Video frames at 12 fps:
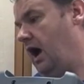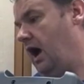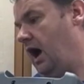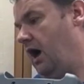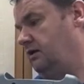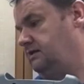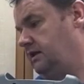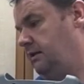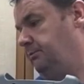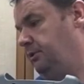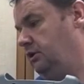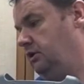aux
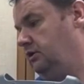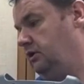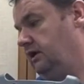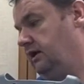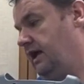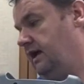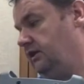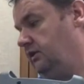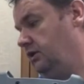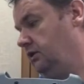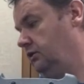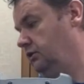input to connect
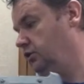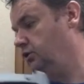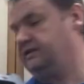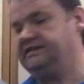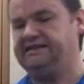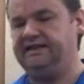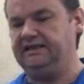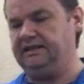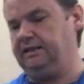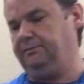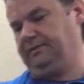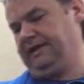to your
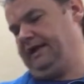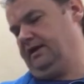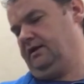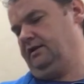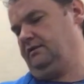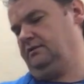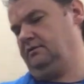CD player.